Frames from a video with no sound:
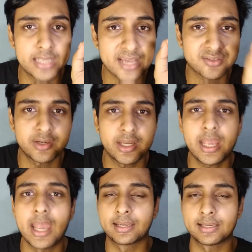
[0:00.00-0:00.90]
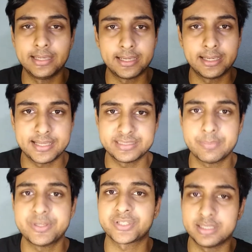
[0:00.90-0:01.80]
the X-ray and clinical
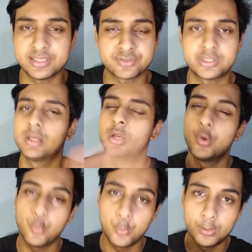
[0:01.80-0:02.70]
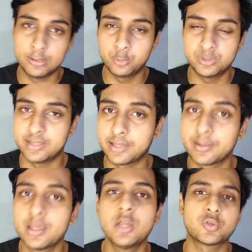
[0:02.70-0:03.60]
examination history will do the thing.
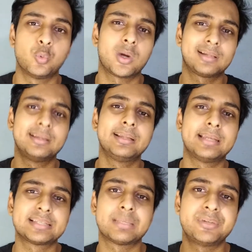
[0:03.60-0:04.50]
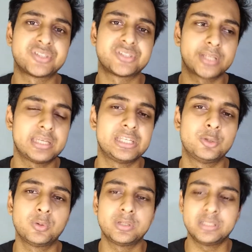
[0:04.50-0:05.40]
So what clinical examination can he
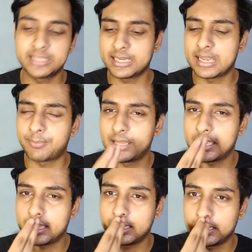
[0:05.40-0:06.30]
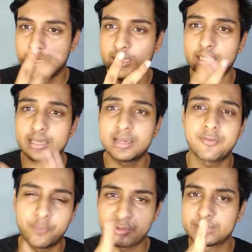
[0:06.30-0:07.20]
do? He can apply a
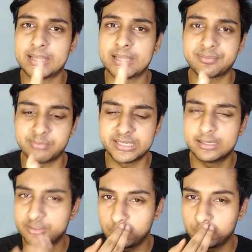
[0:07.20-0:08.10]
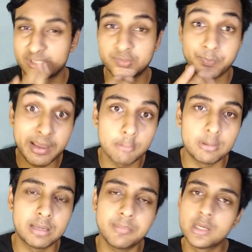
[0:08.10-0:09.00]
forceps-like material, it's known as
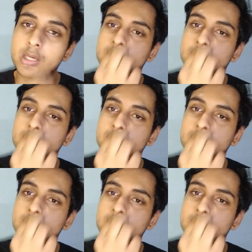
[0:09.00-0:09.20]
speculum,